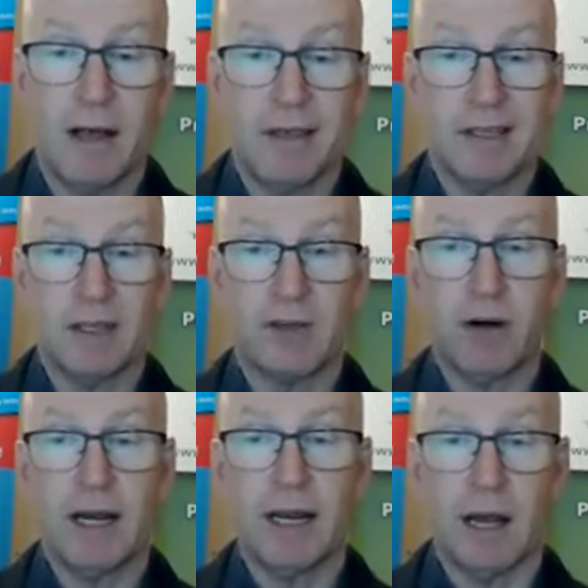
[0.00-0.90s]
This is
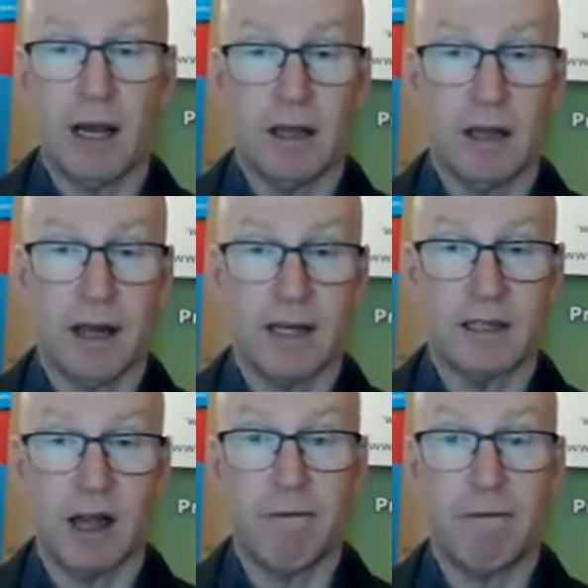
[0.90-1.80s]
really,
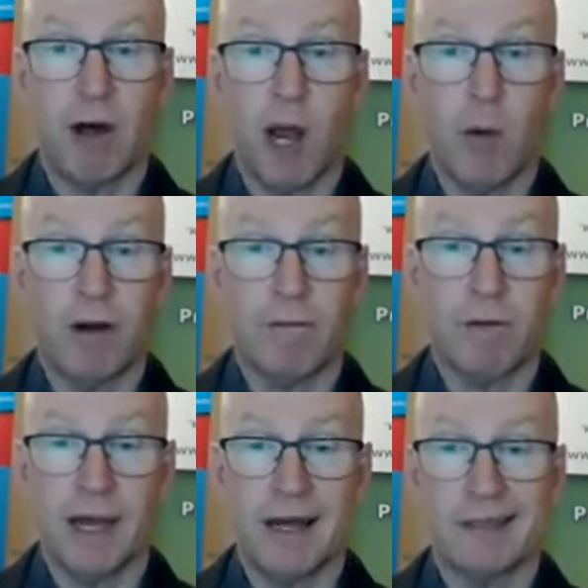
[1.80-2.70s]
a follow-on
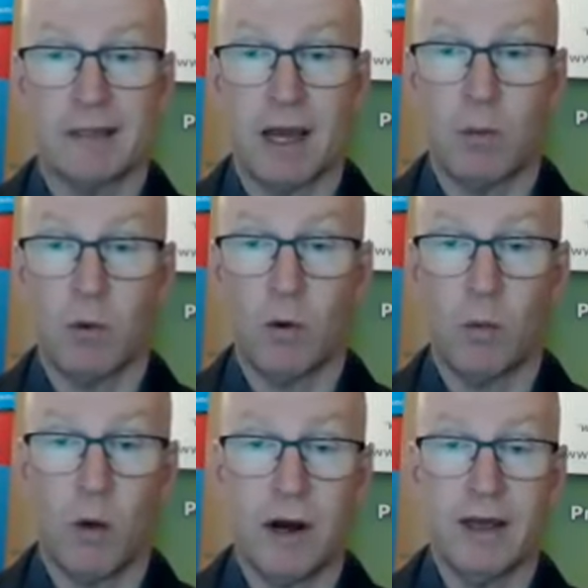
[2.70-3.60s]
from that to say, well,
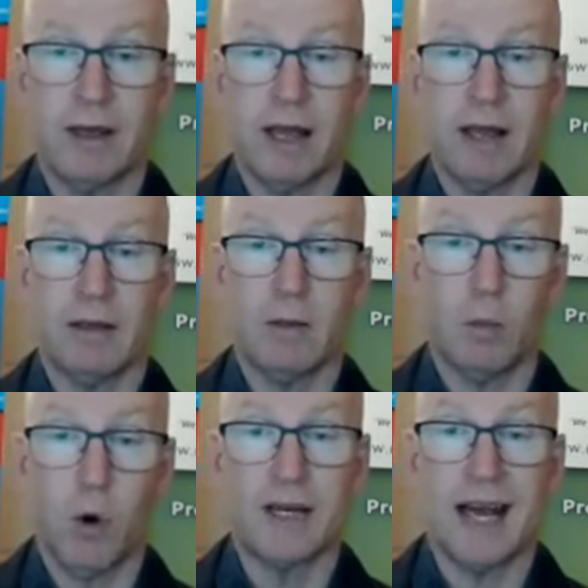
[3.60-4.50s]

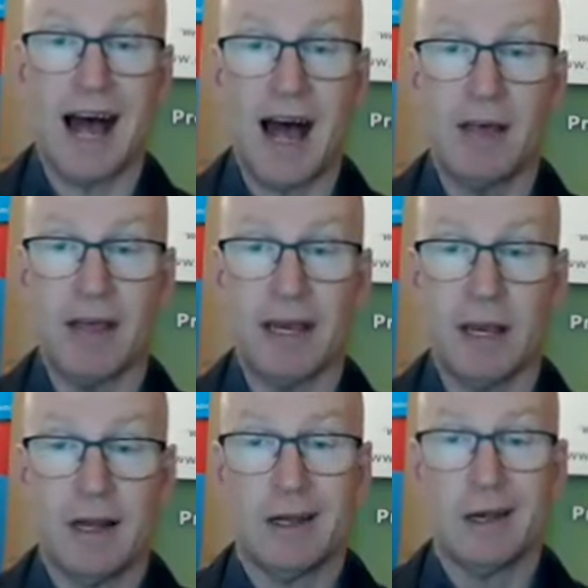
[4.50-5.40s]
what are
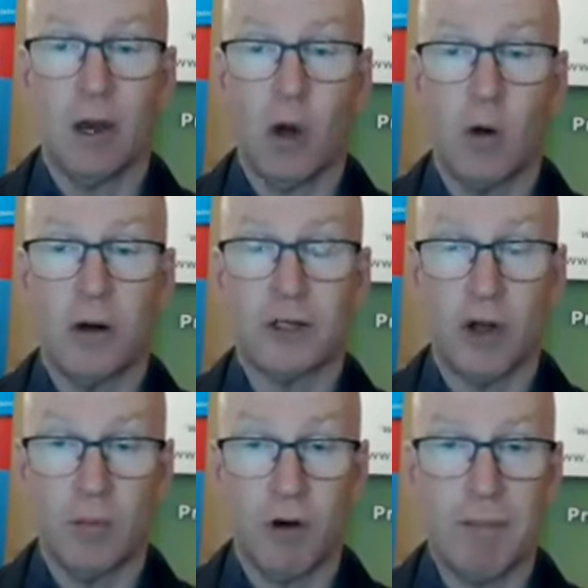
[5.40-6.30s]
the longer
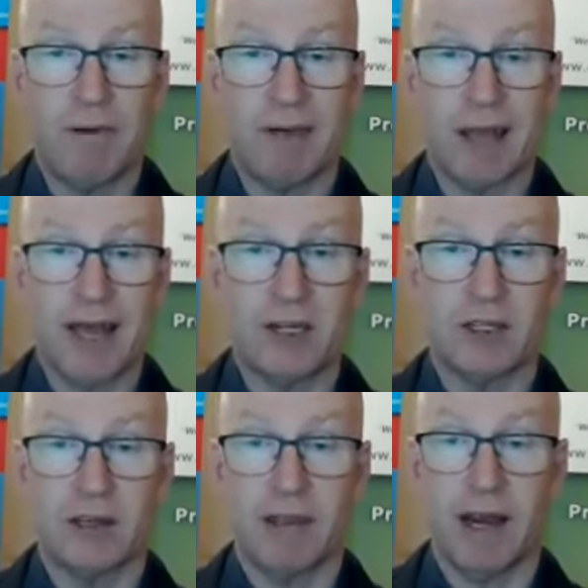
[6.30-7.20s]
term
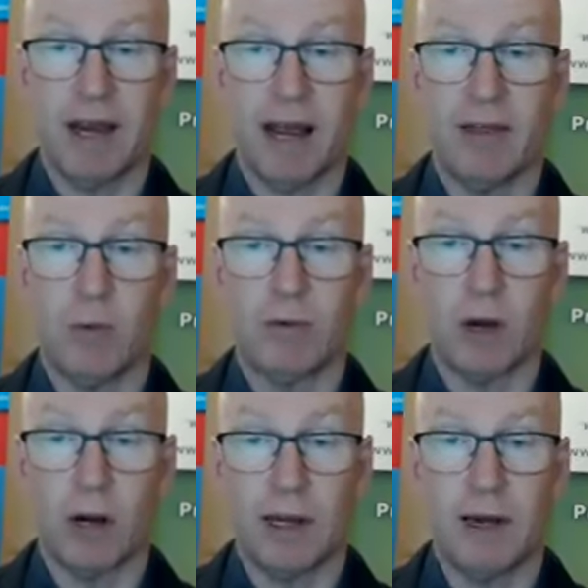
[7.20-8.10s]
ramifications of that now that we've
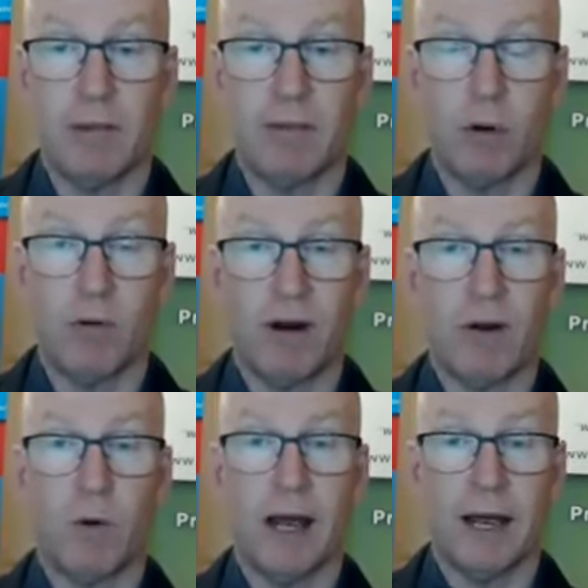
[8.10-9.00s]
got a little bit more
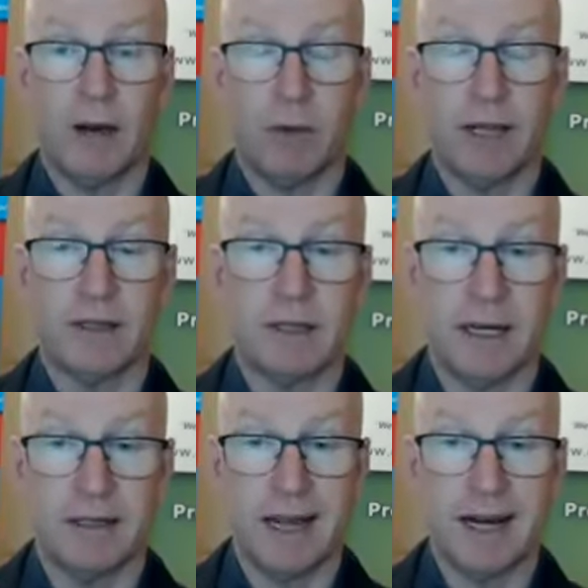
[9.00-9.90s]
runway and we can see
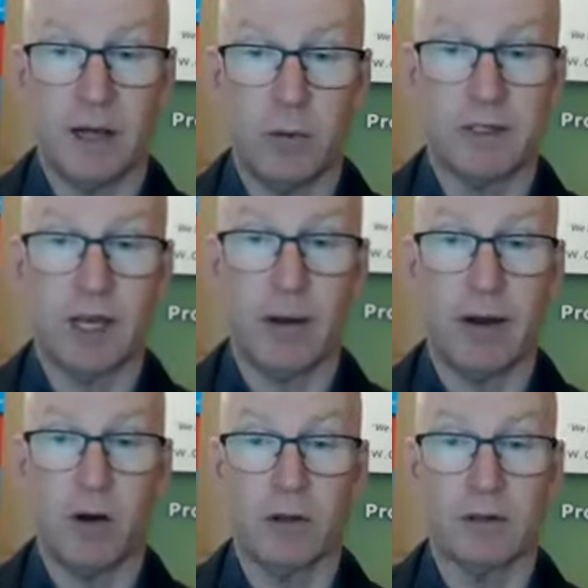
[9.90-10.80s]
exactly what's going
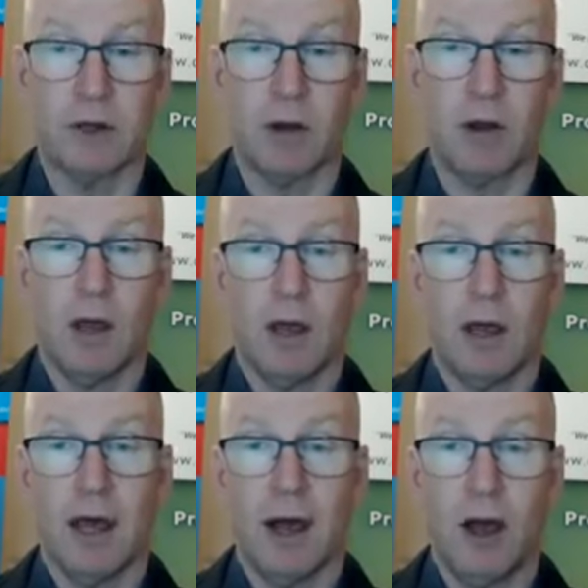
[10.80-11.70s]
on. So
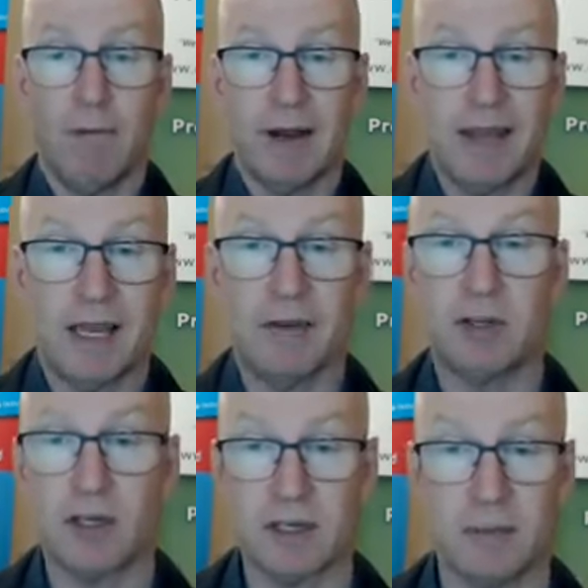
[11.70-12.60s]
hopefully that
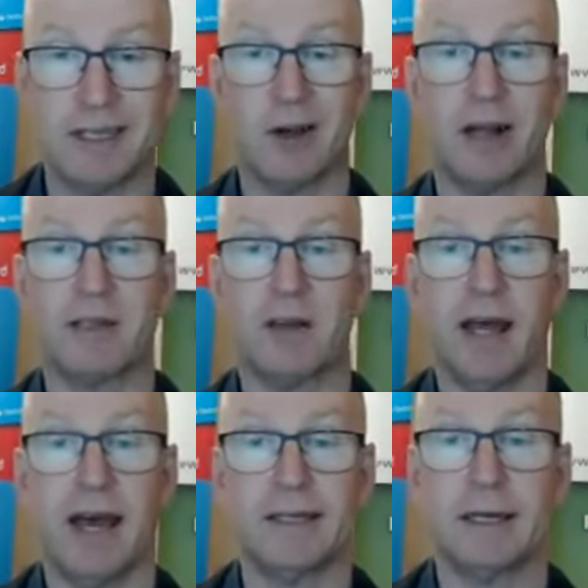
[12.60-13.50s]
gives you some insights on
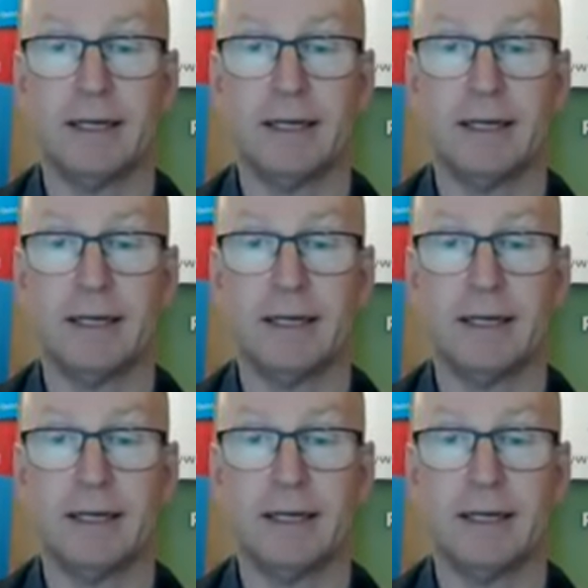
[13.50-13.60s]
that.